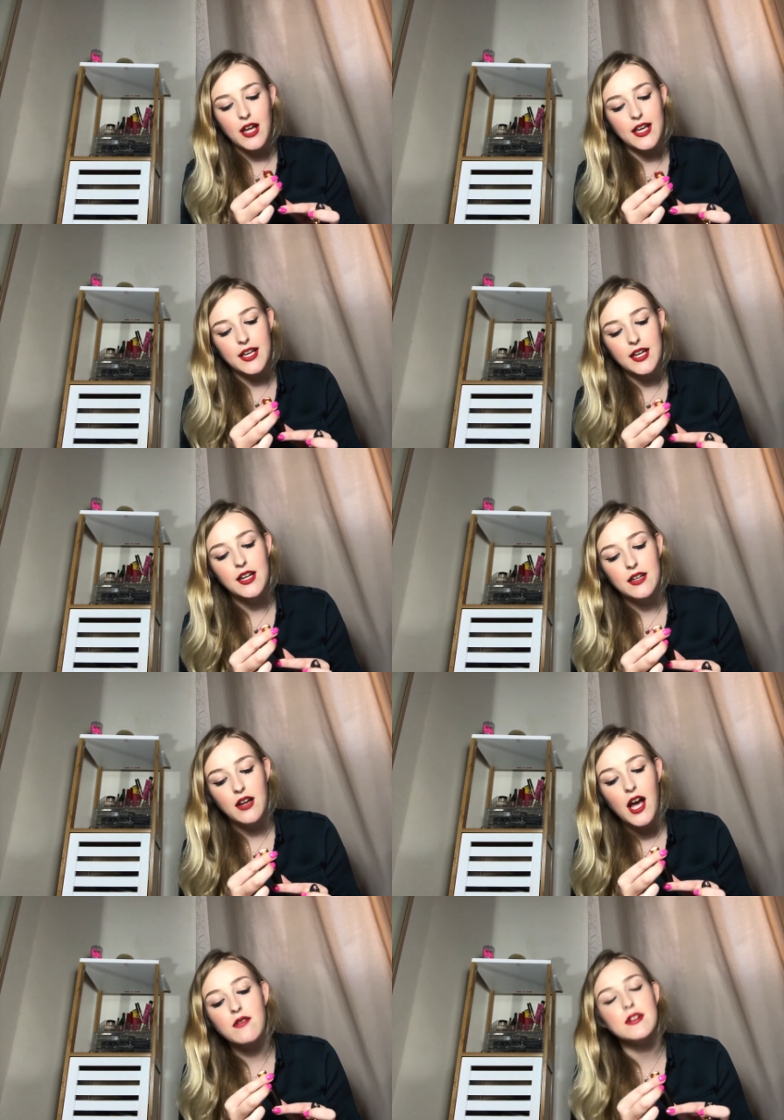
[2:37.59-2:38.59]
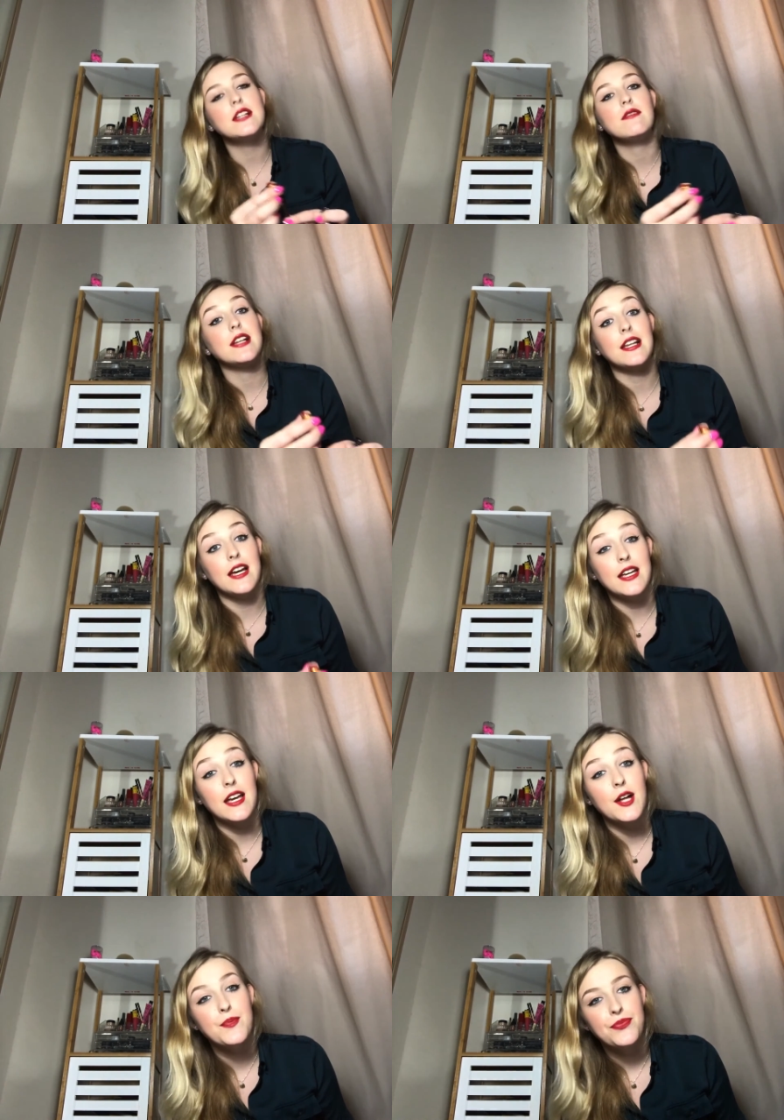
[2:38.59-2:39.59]
like it. I, I really, really like
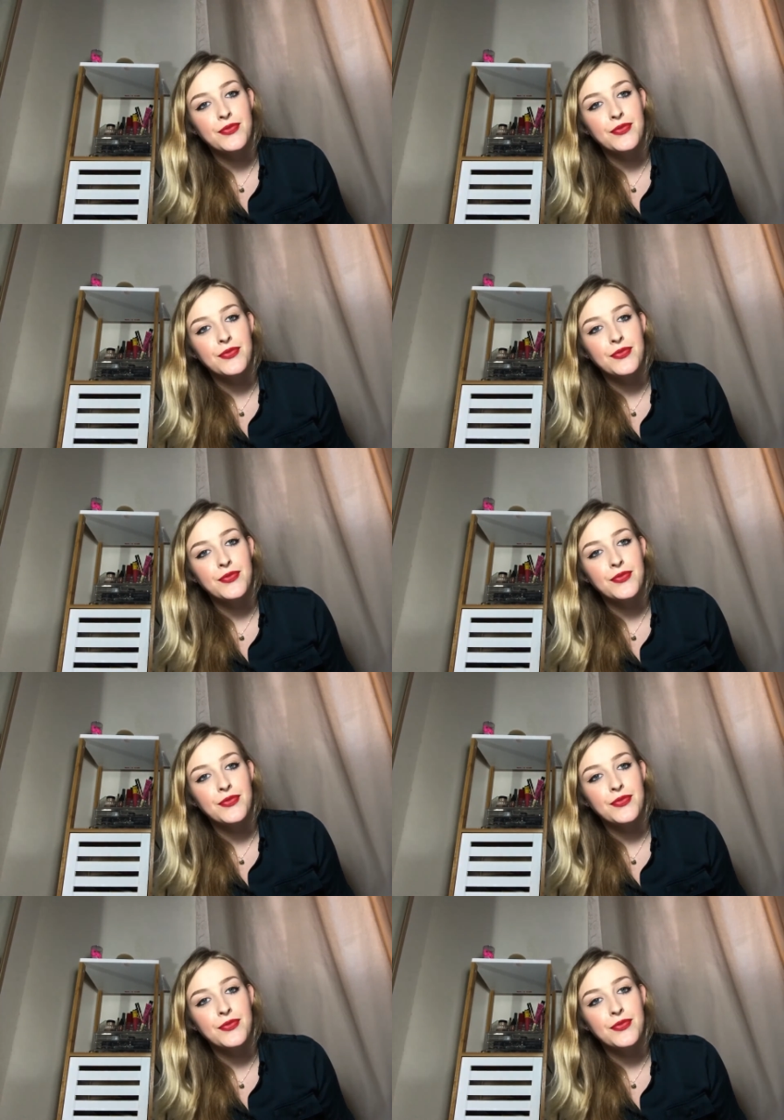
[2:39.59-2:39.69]
it.